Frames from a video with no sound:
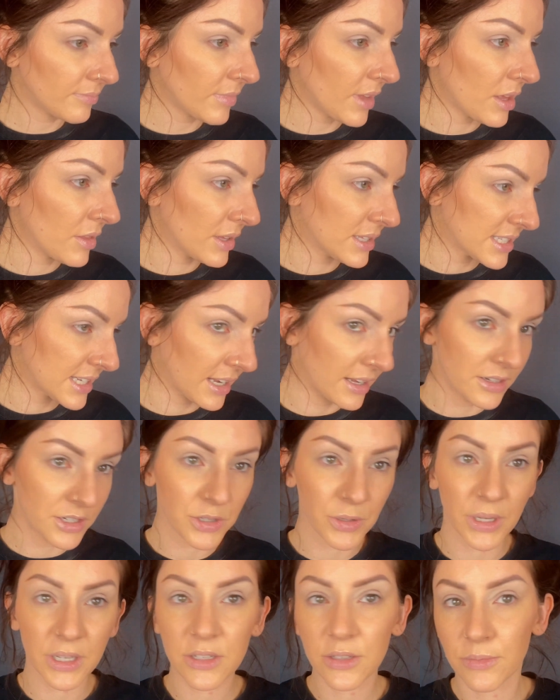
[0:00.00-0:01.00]
let's get into
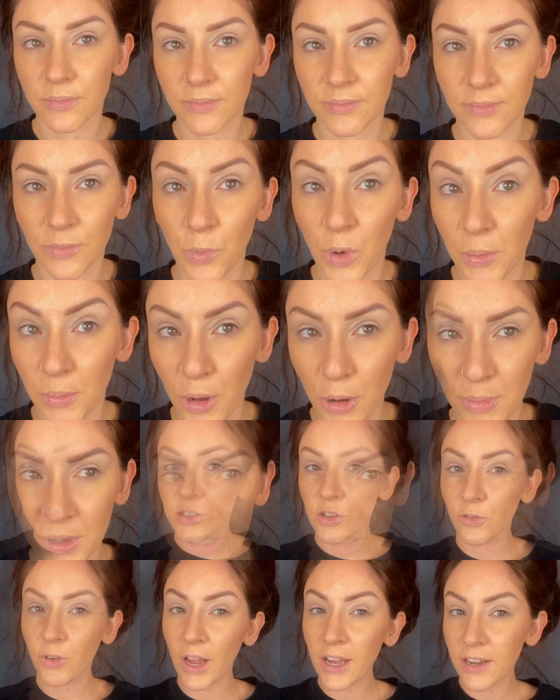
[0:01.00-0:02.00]
it. One moment. So
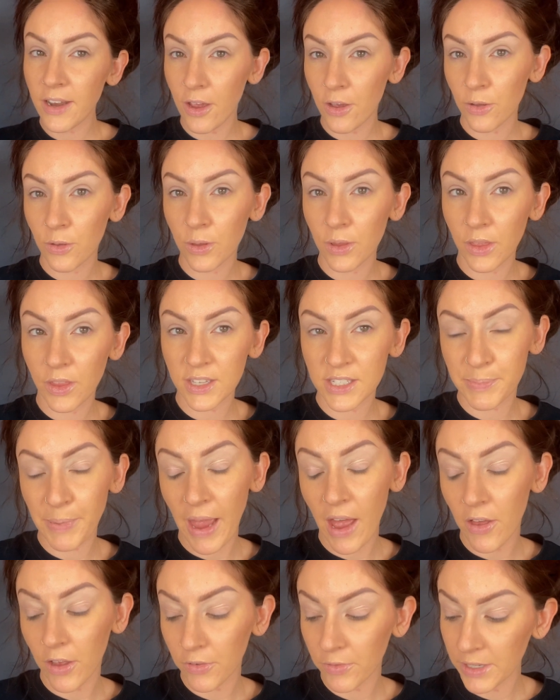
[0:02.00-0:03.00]
right now, this
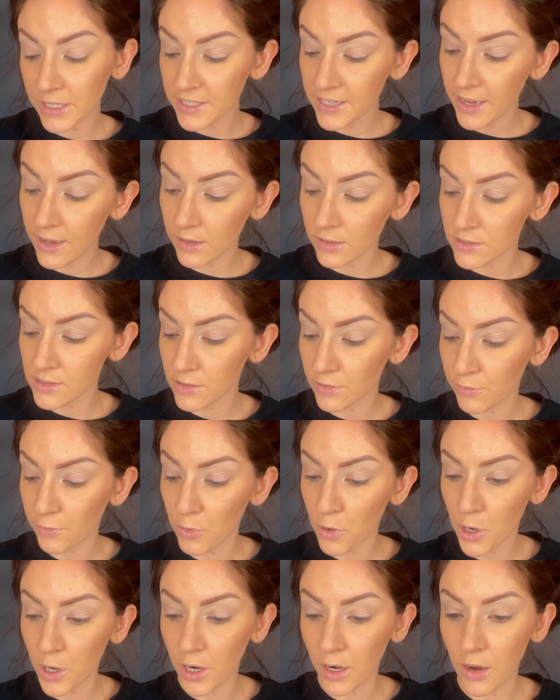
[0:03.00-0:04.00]
palette retails
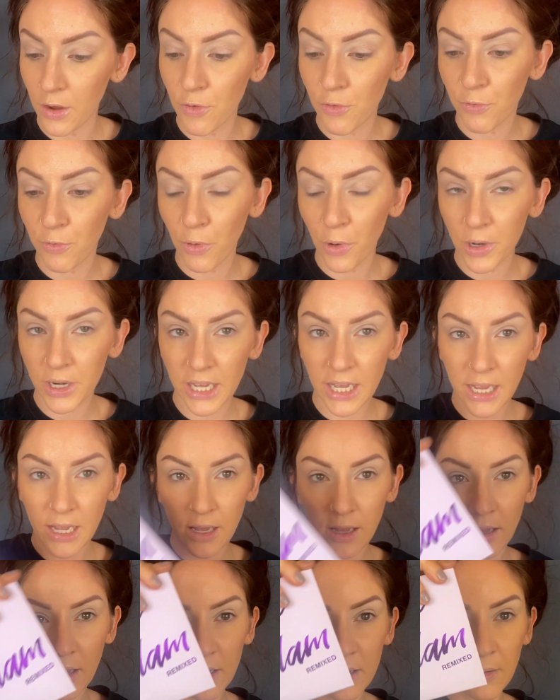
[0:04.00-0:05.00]
for
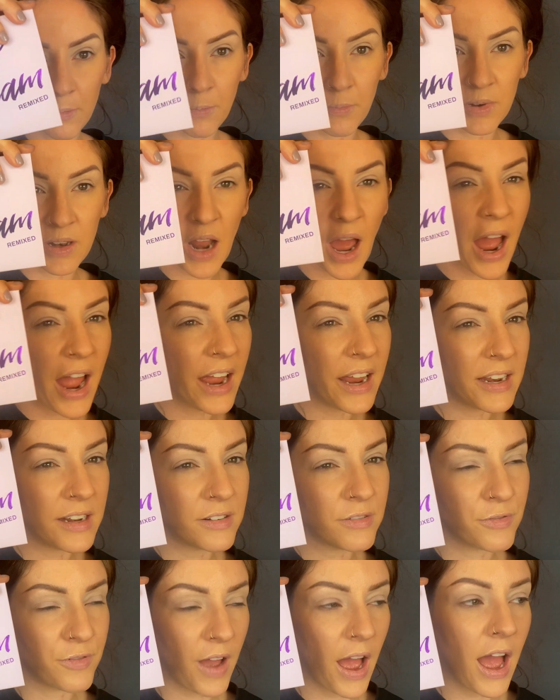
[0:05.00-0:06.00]

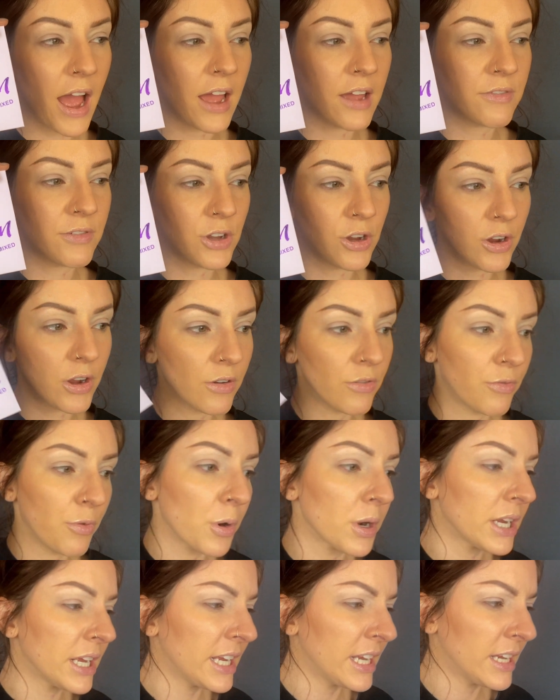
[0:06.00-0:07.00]
49.5 euro,
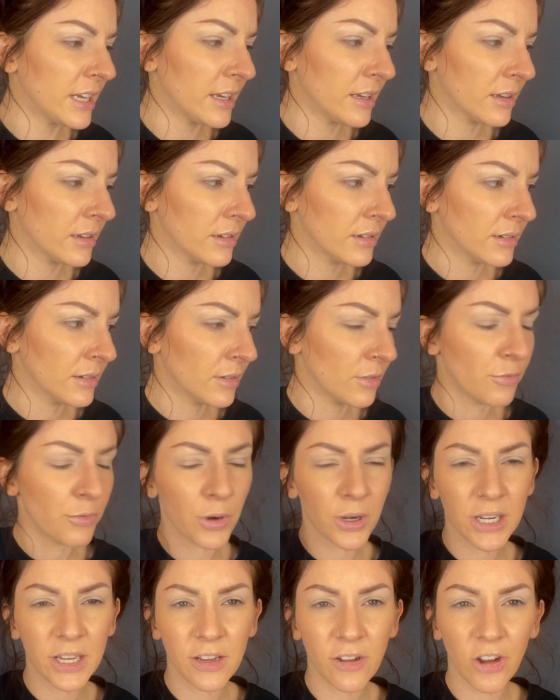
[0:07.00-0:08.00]
40
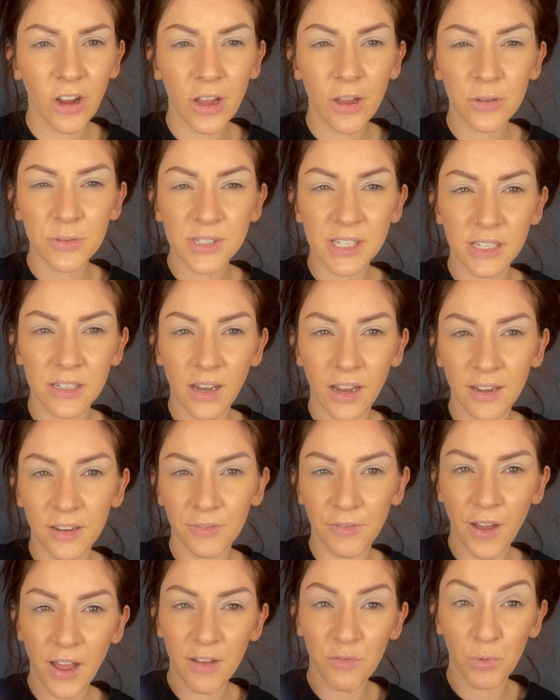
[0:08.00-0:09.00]
euros and
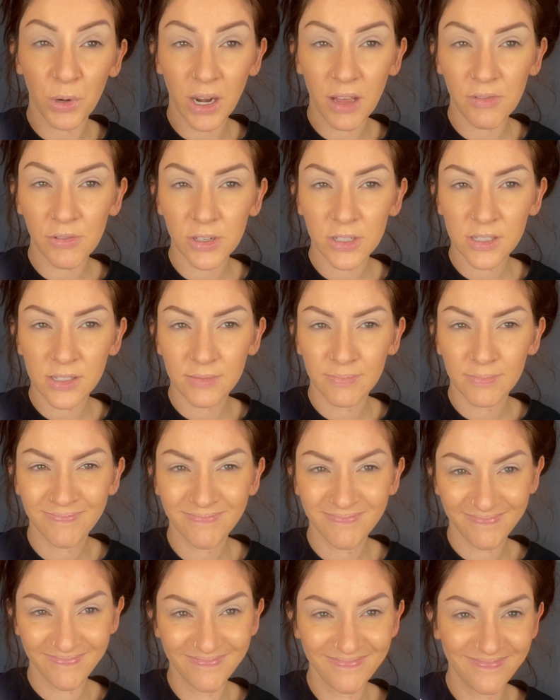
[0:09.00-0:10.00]
95 whatevers.
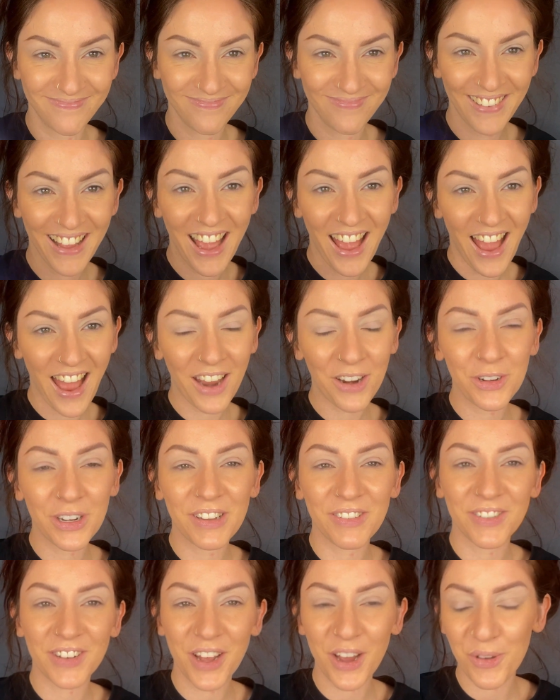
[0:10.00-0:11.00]
I don't
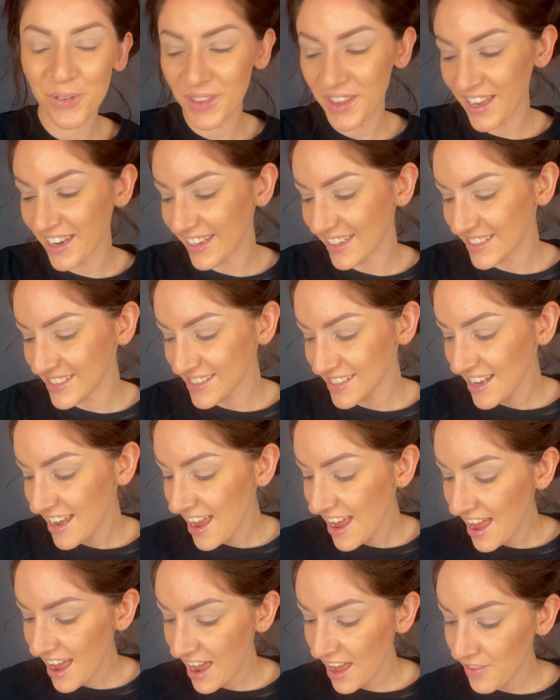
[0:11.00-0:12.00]
even know what that is.
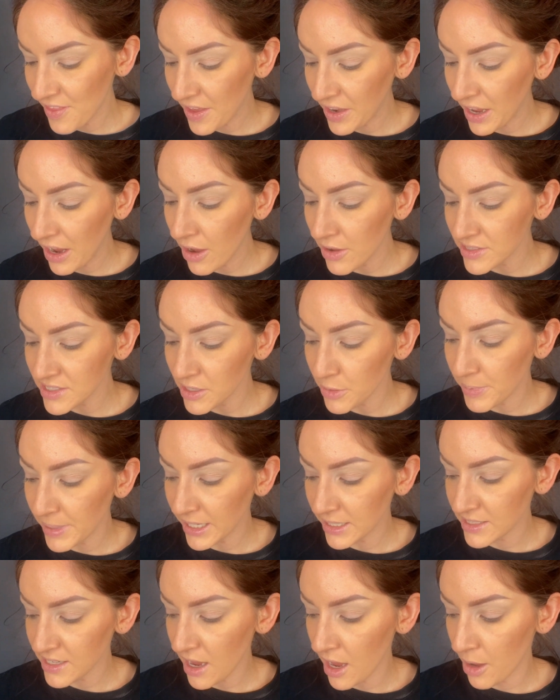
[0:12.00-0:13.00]
And then I also
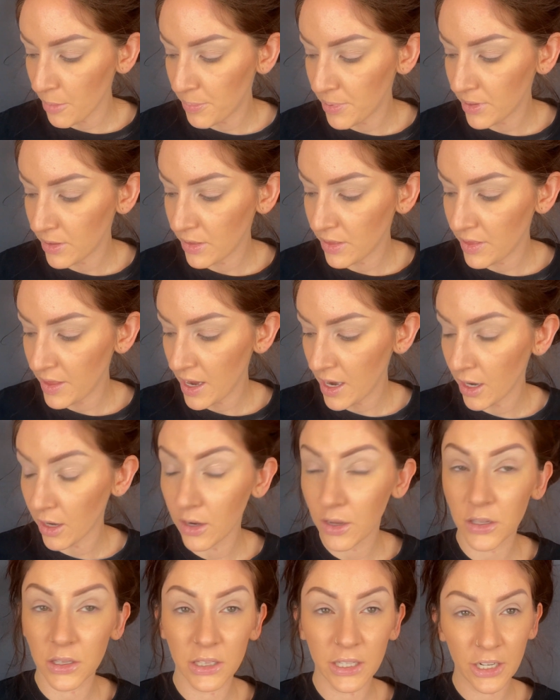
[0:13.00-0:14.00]
picked up their
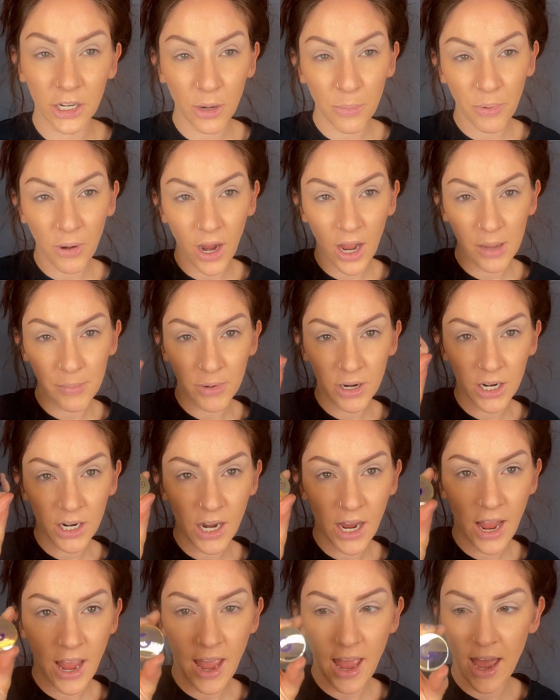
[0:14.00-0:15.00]
glitter primer,
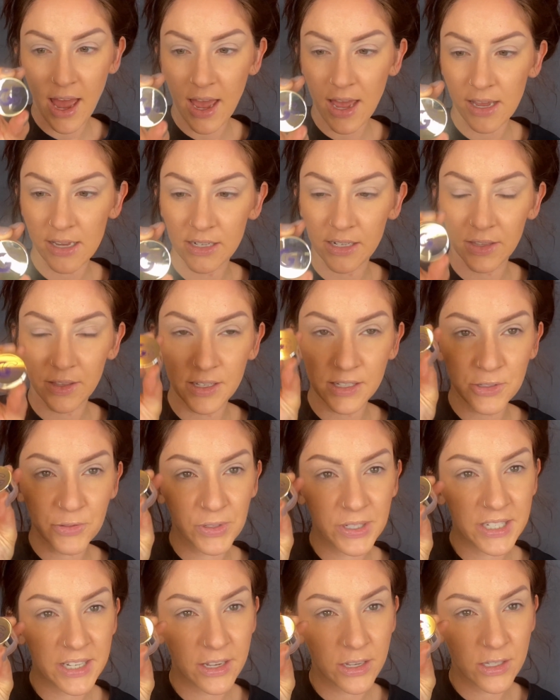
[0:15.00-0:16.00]
and this
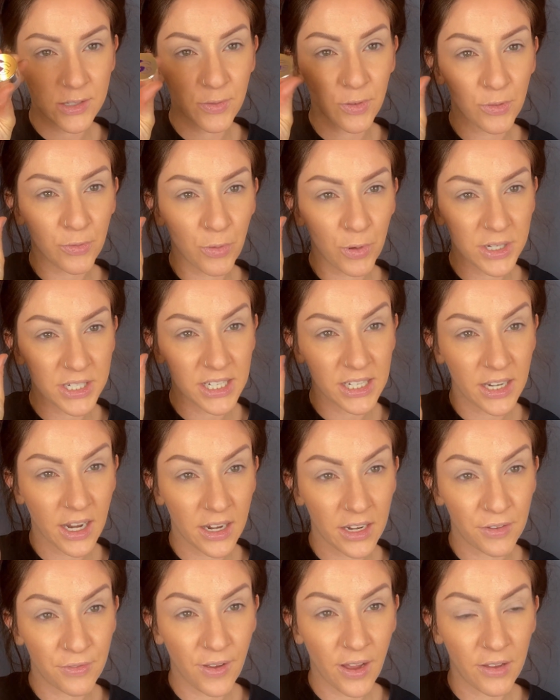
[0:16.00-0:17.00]
retails for
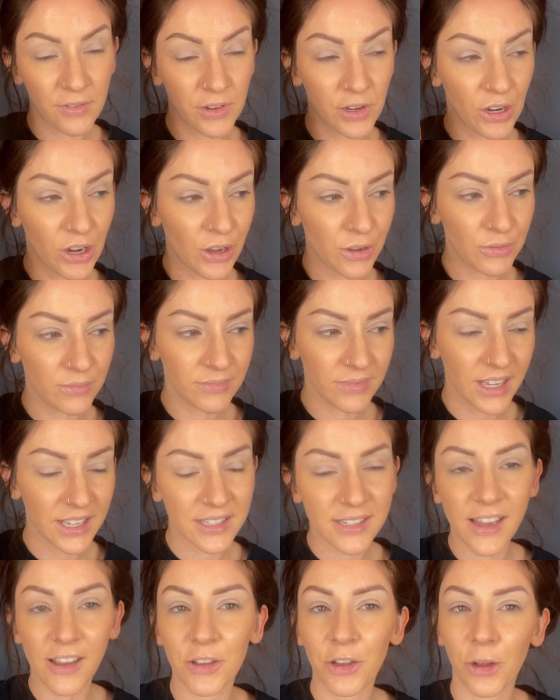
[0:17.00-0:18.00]
14.95 euro. That's
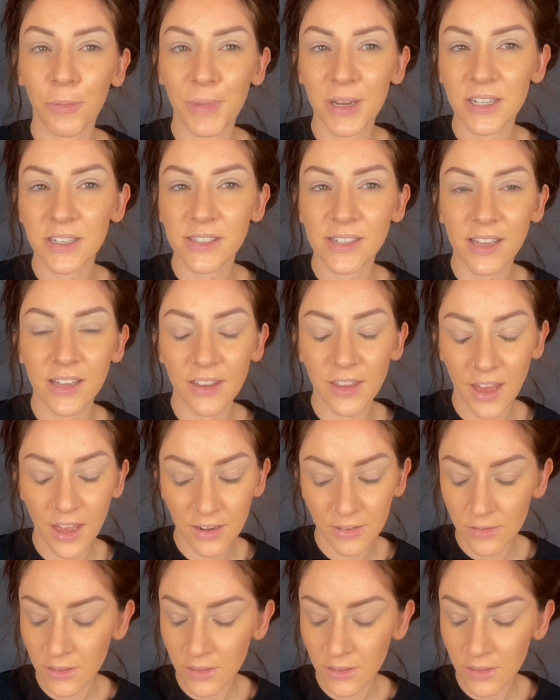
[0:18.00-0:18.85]
how you're meant to say that.